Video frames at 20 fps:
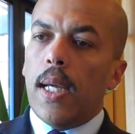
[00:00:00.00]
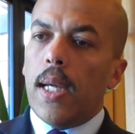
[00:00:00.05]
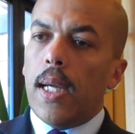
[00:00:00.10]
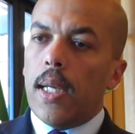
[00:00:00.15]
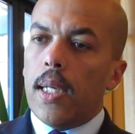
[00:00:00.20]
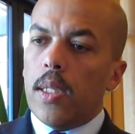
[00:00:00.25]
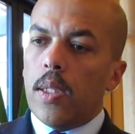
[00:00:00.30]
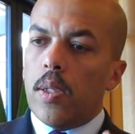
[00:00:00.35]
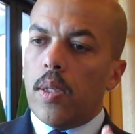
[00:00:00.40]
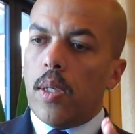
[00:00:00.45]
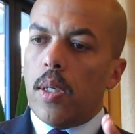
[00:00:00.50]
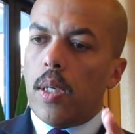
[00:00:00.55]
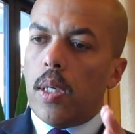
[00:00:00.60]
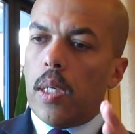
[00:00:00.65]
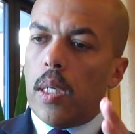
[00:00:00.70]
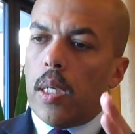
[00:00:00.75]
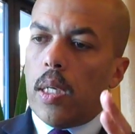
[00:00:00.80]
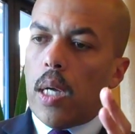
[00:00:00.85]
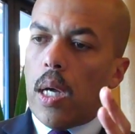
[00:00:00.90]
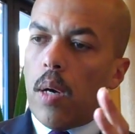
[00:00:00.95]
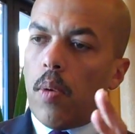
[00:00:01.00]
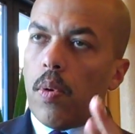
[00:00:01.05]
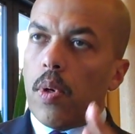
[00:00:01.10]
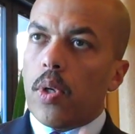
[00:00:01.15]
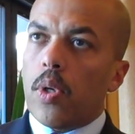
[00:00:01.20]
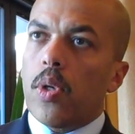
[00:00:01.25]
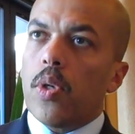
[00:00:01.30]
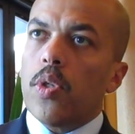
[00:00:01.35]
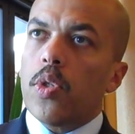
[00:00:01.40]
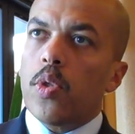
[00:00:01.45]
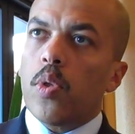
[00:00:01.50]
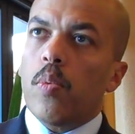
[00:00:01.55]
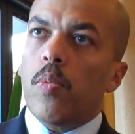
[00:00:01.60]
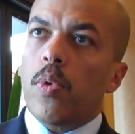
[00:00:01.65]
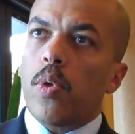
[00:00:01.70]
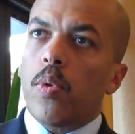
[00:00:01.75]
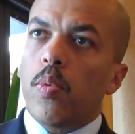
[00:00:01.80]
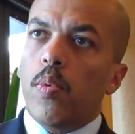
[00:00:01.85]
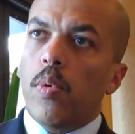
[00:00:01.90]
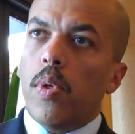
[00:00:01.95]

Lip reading: and our customer